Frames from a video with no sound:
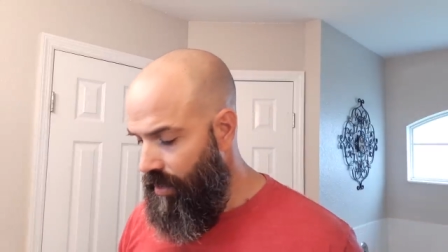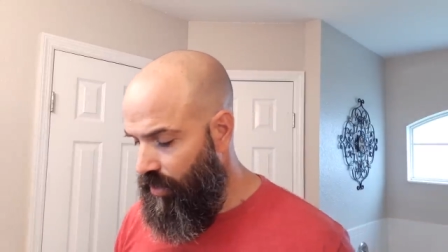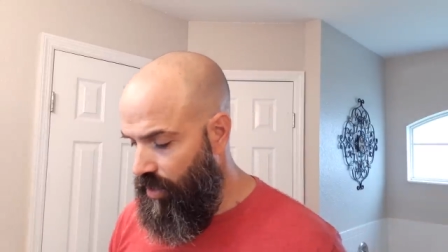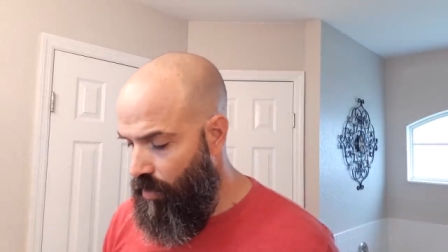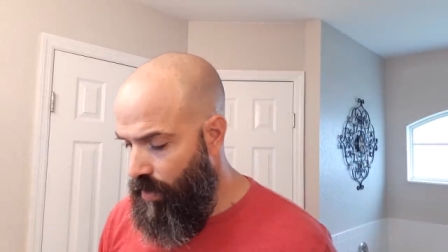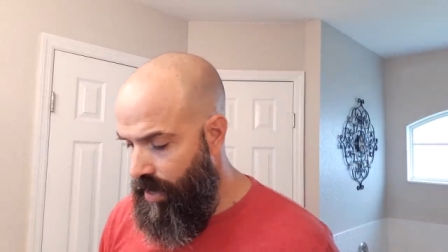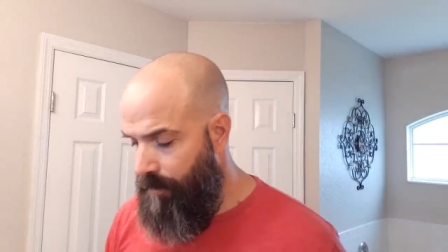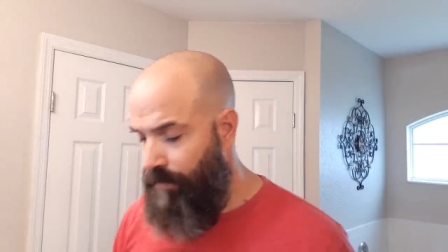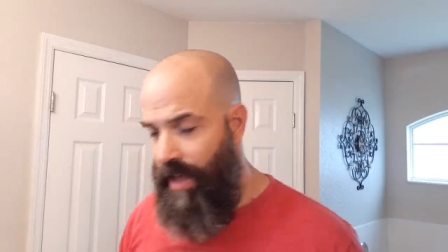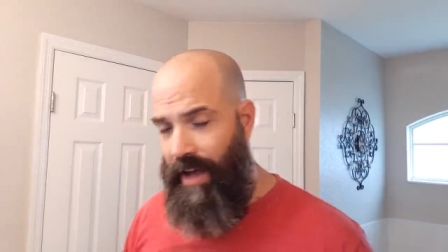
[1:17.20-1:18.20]
So
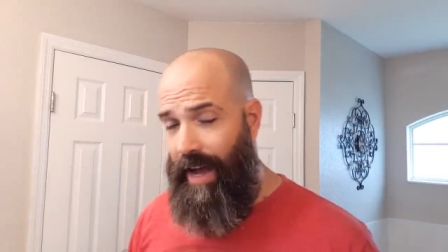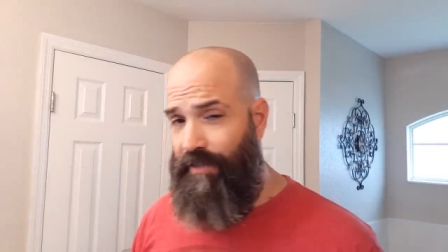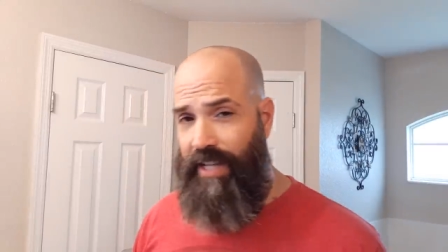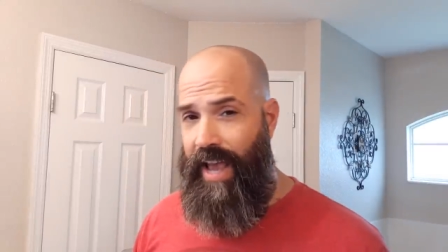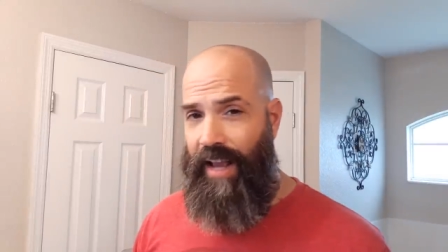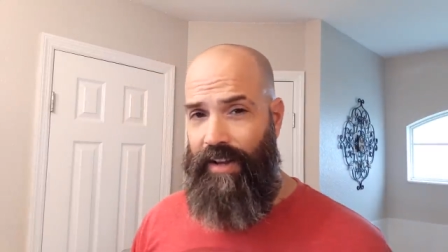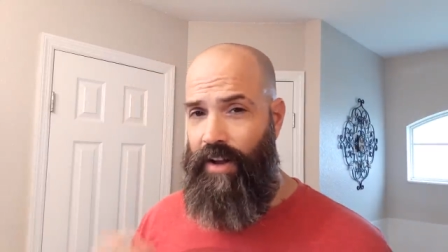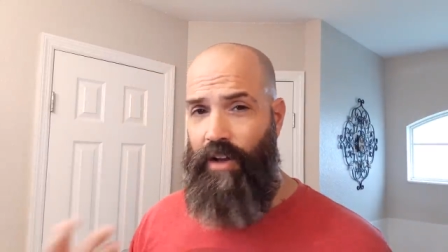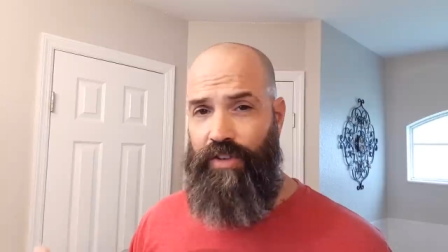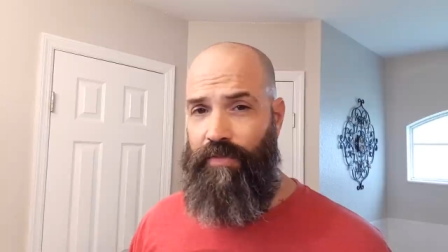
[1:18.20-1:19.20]
um, I've taken it
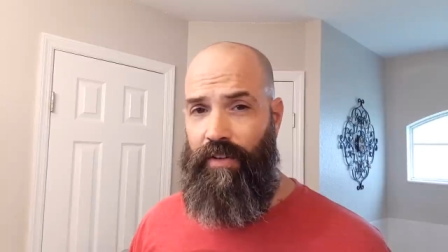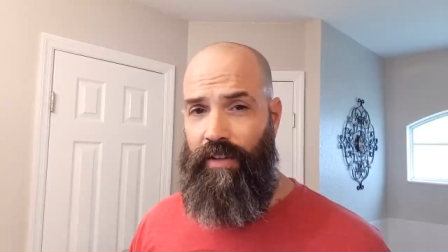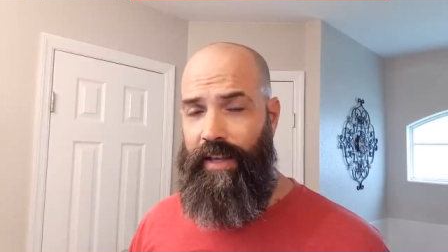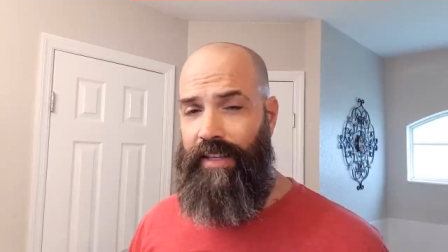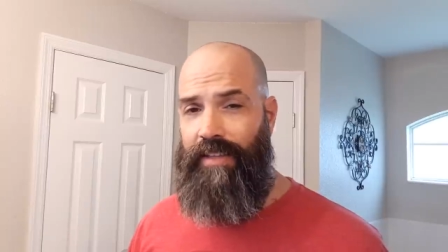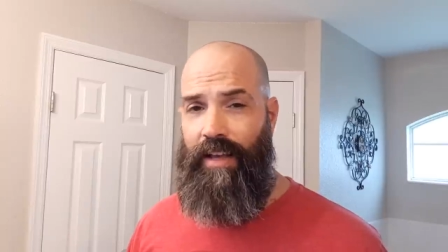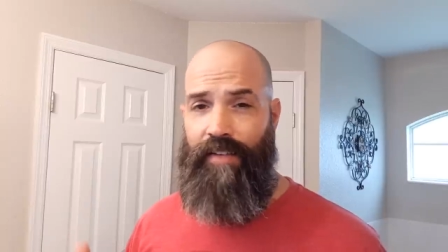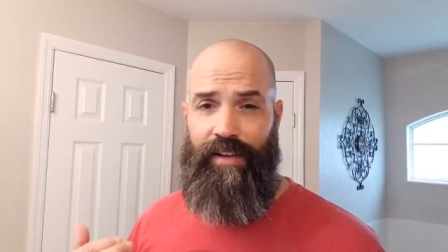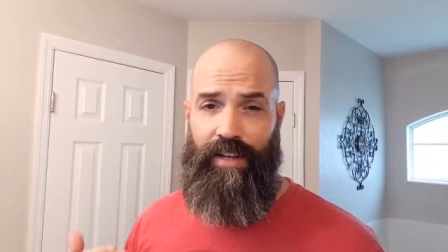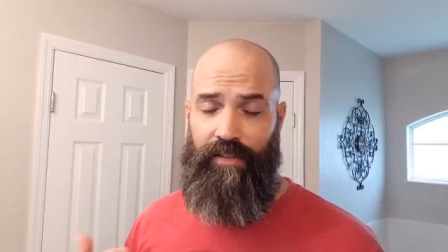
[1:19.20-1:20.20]
all different lengths. I have
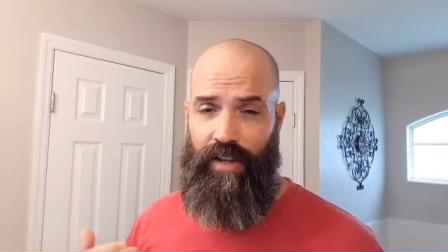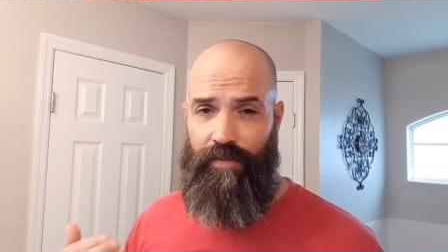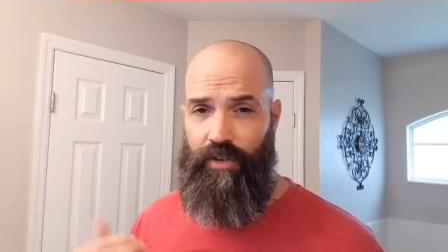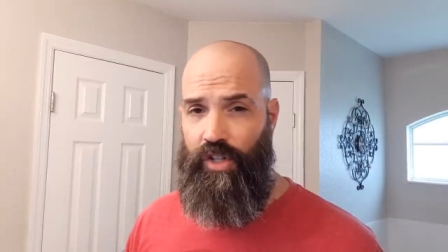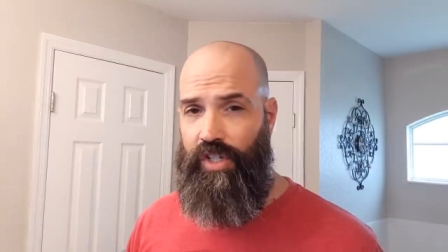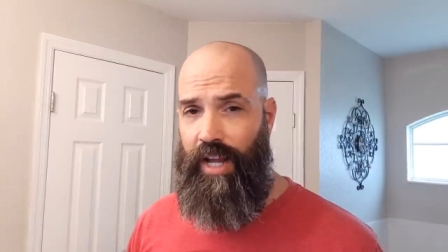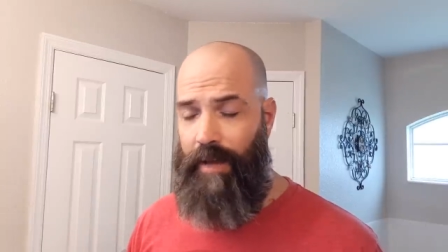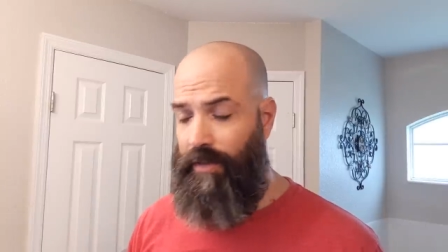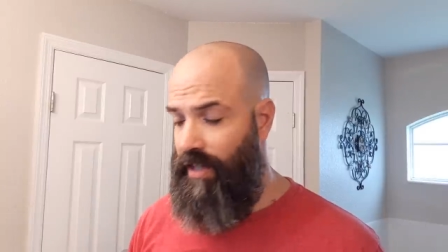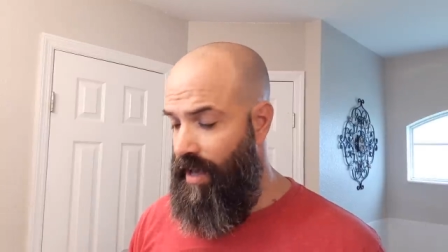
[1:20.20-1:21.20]
had different
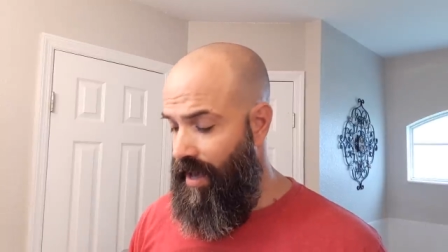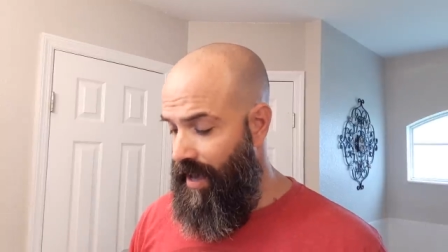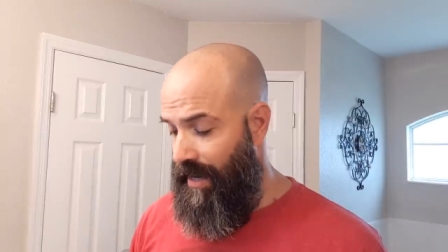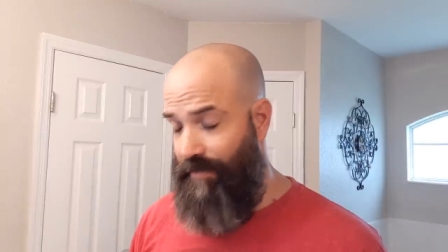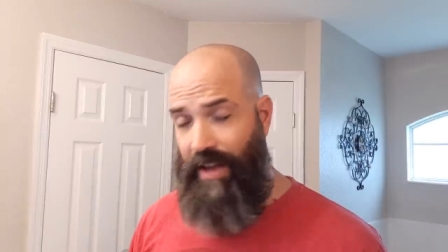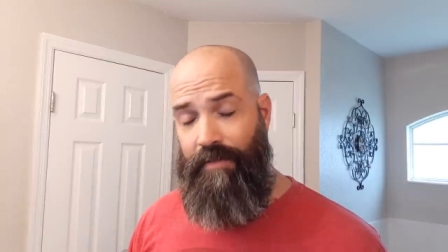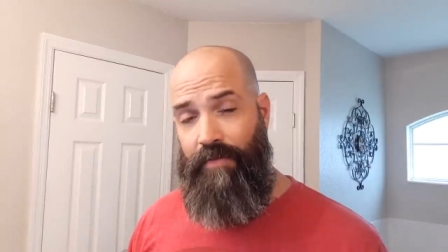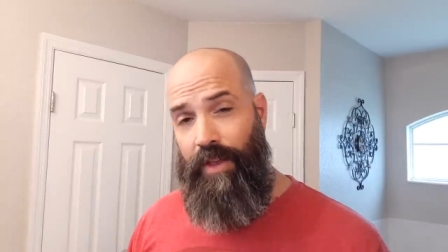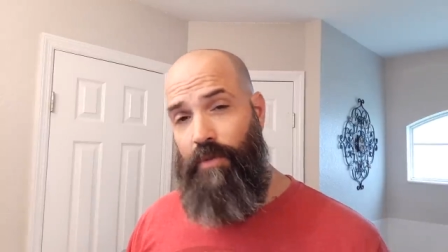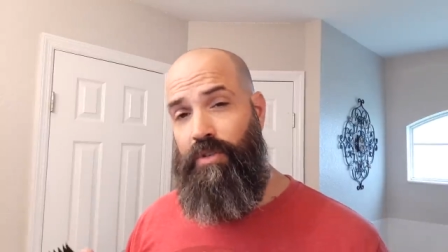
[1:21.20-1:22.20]
shapes and I've got
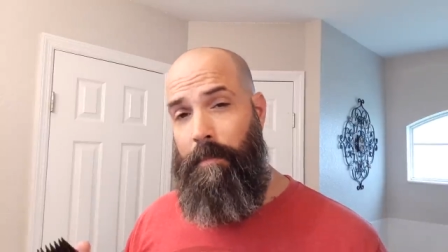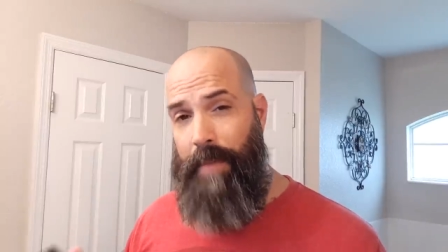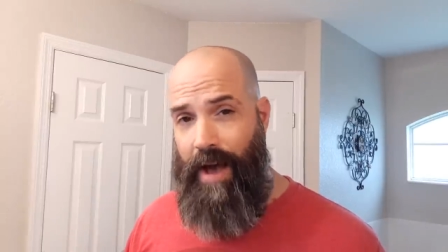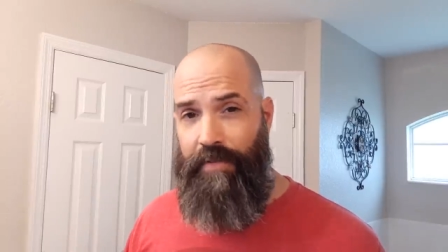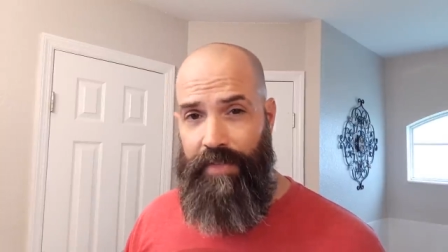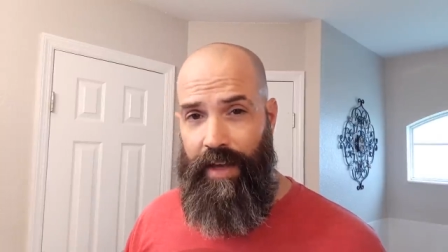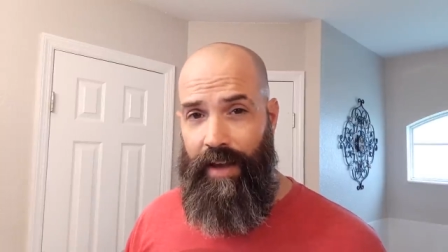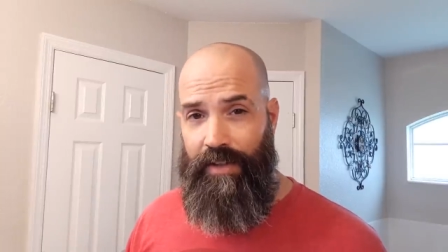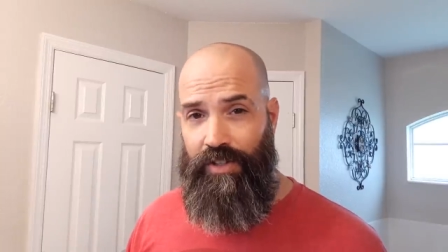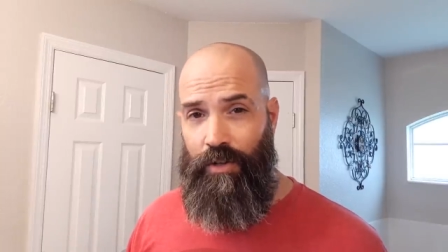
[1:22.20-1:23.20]
videos about
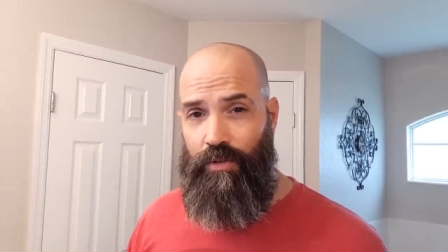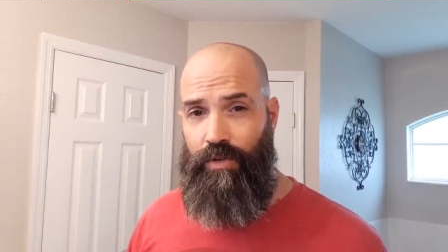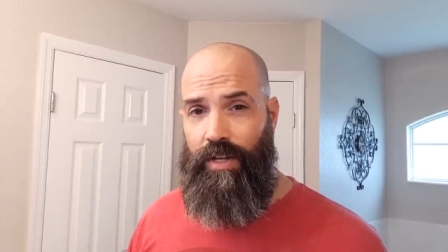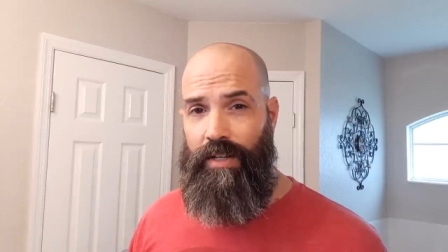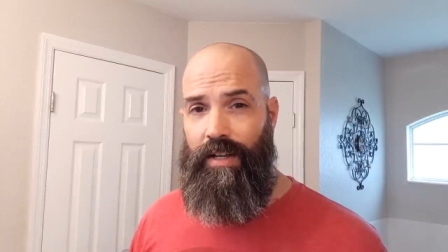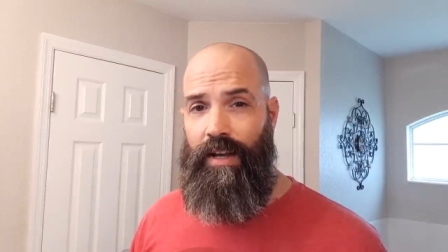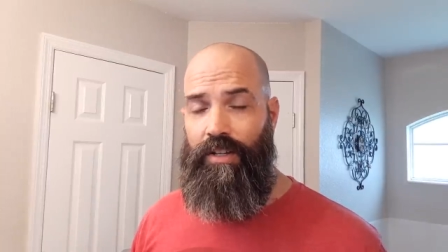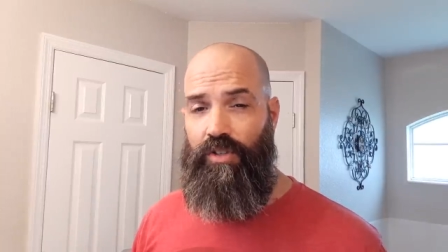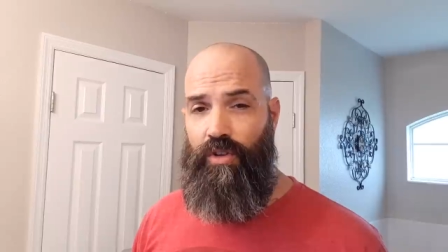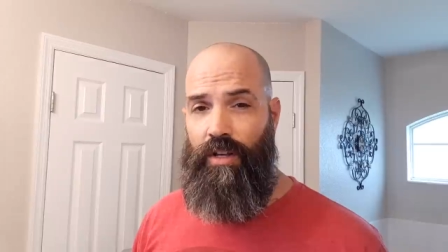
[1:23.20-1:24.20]
that. So you can,
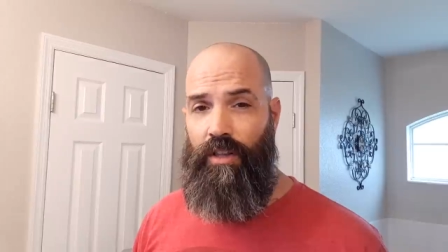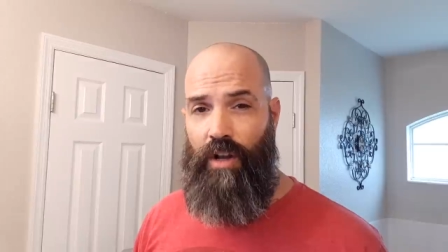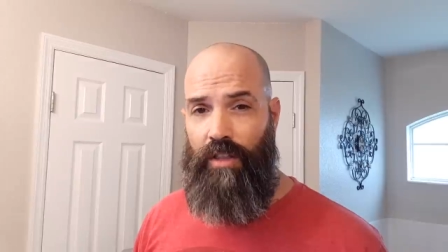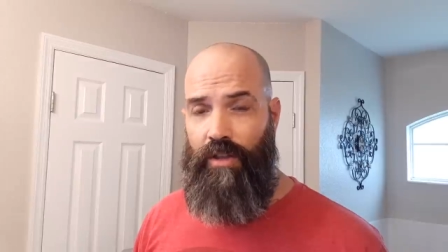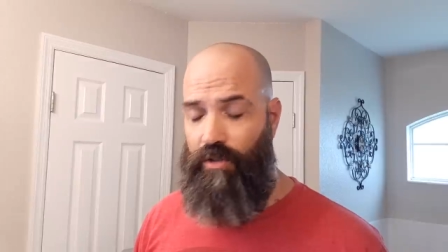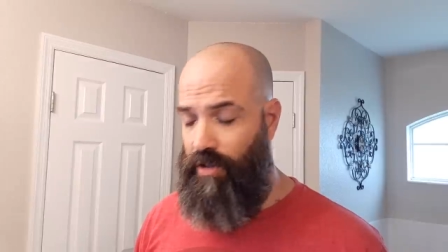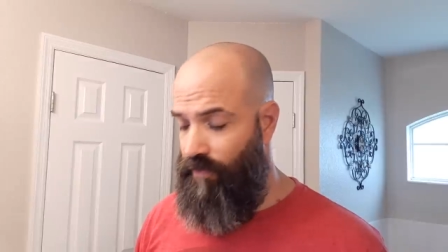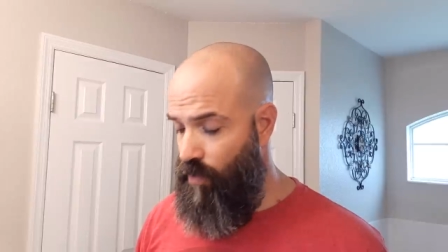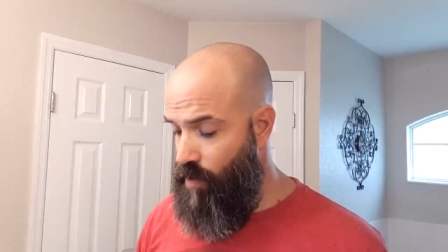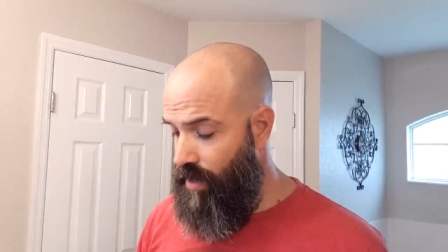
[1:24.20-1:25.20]
uh, so you can look at those
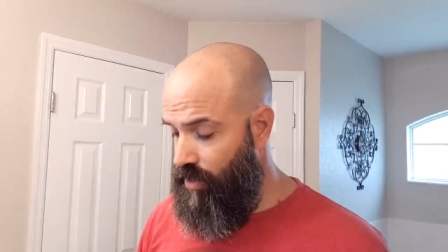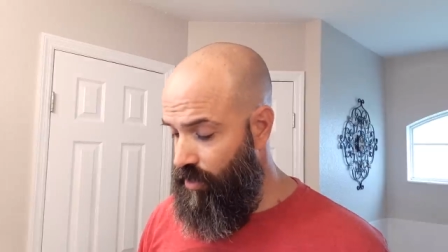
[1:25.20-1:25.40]
if you want